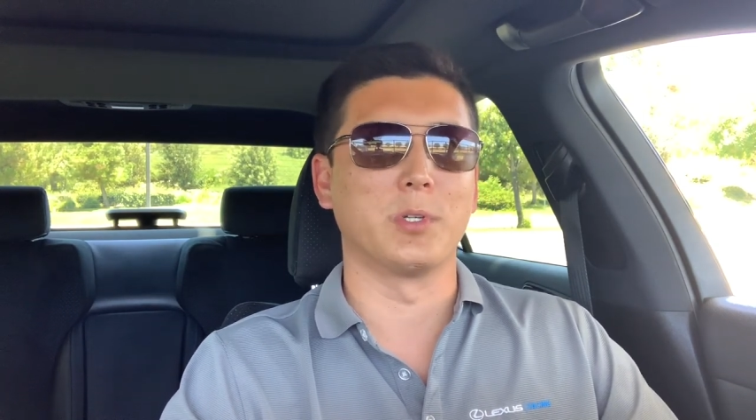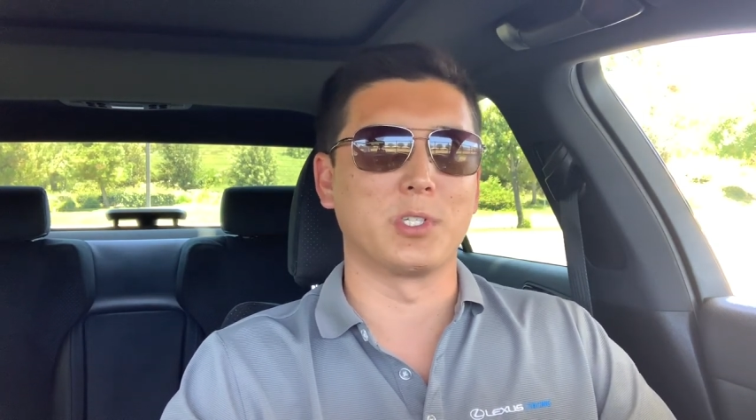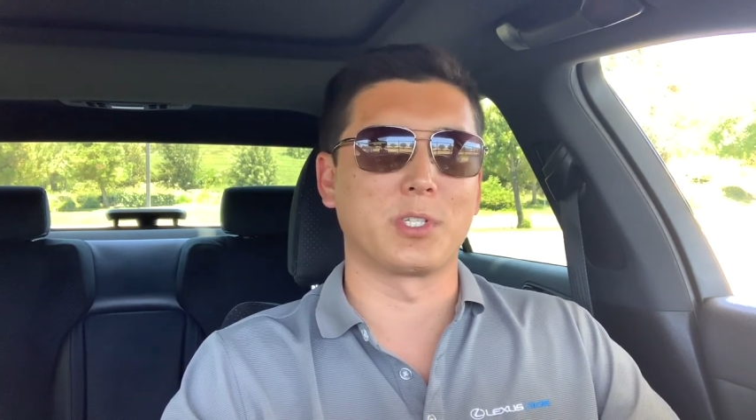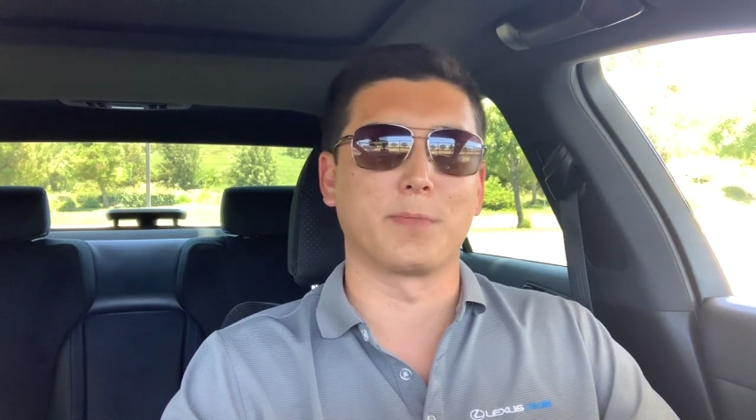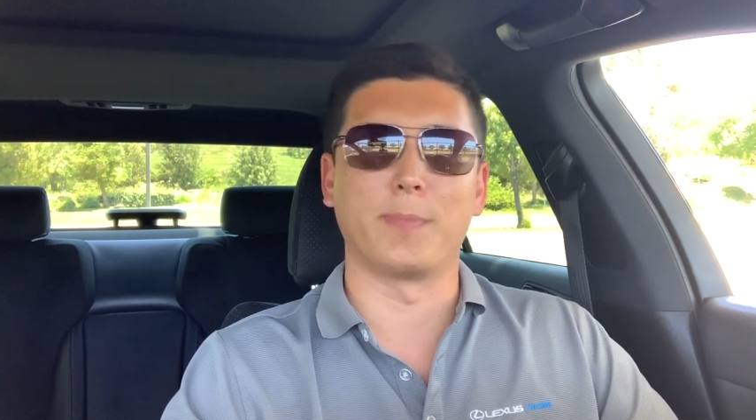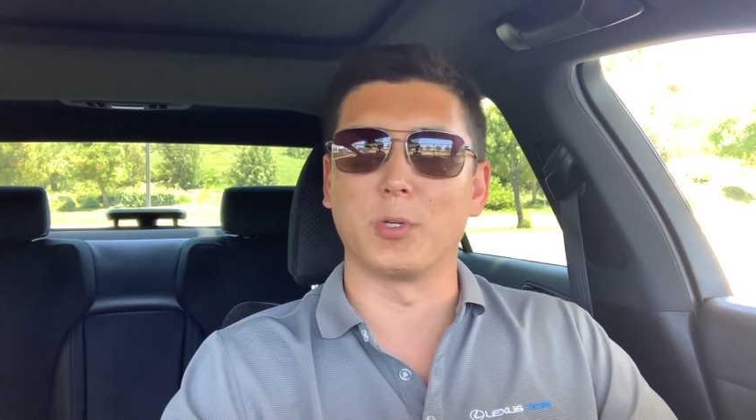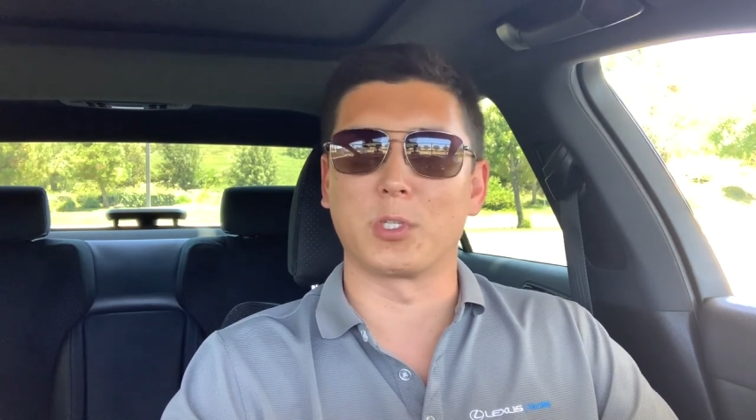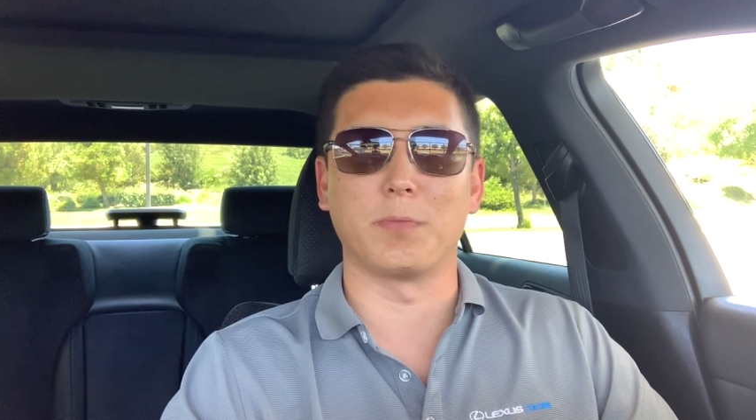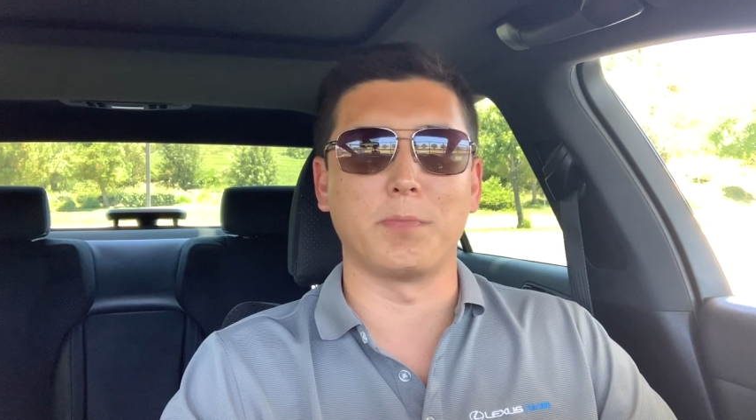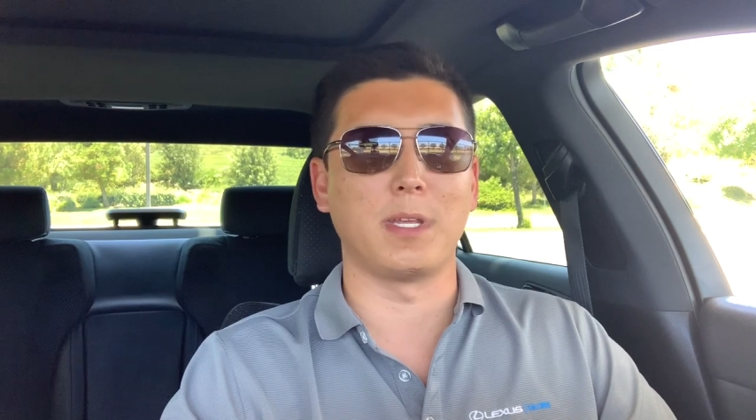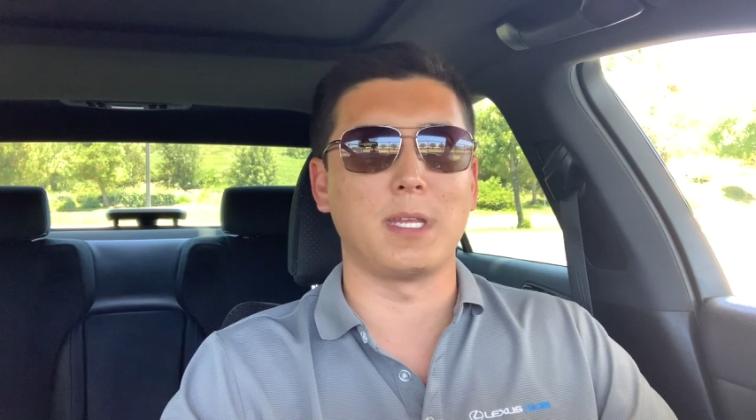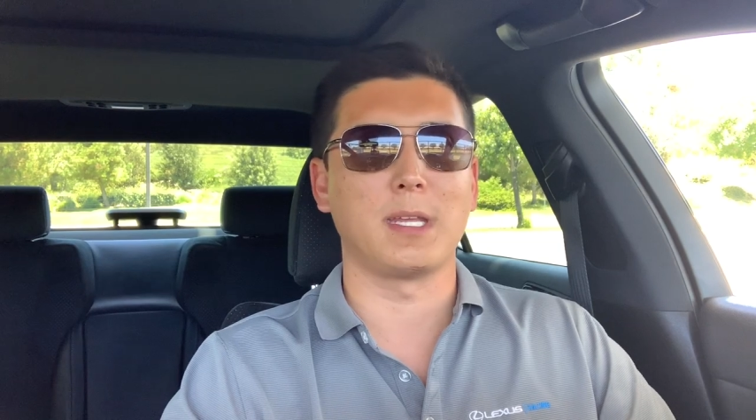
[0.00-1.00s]
which is supposed to
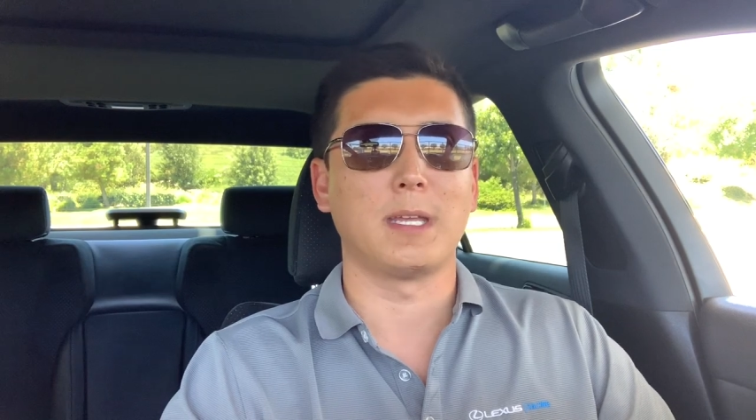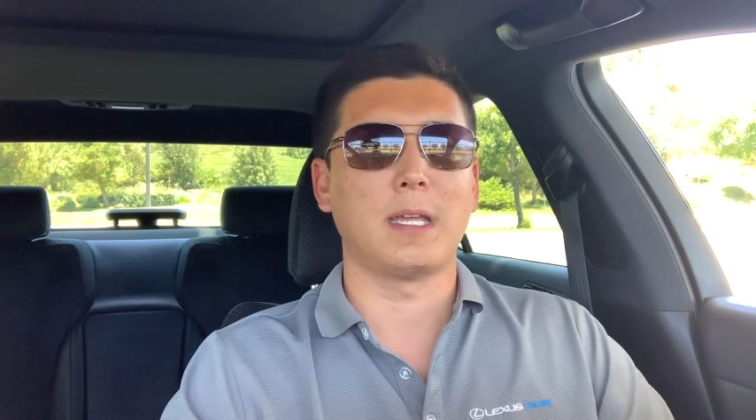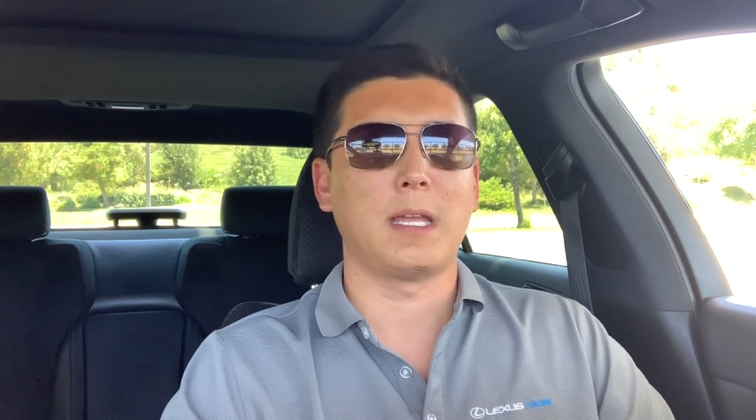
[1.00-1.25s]
be